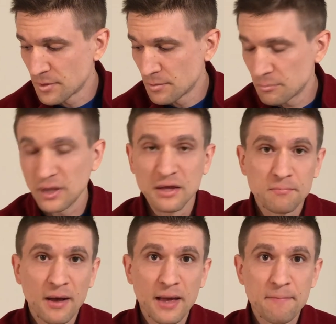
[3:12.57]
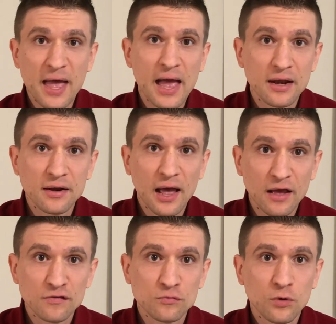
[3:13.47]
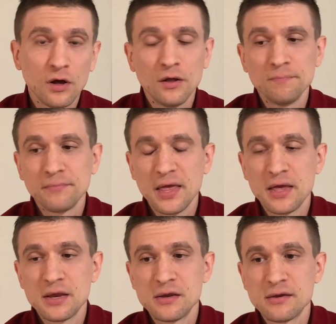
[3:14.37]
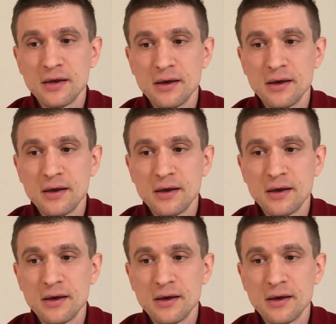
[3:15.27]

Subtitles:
played by Patton Oswalt. And